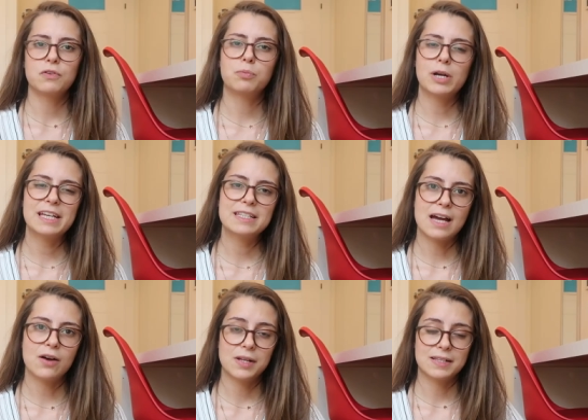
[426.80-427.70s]
So if you break it
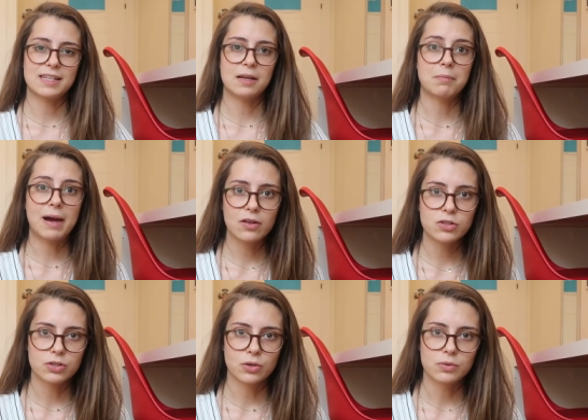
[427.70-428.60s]
down and set
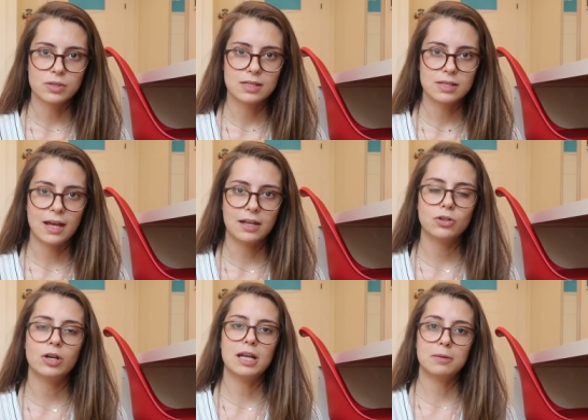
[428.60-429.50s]
milestones,
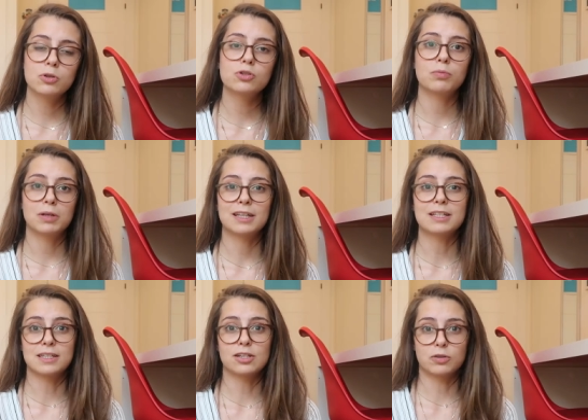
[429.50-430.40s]
then you're able to
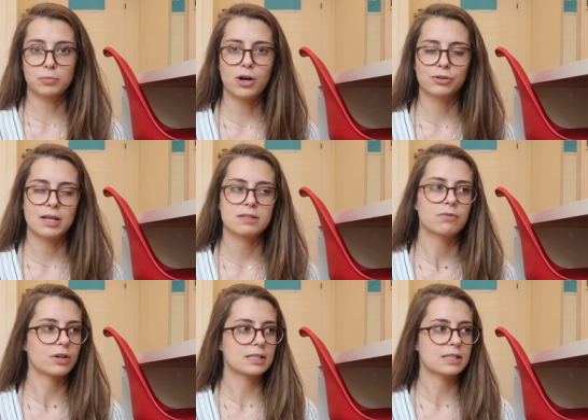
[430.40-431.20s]
really see your progress.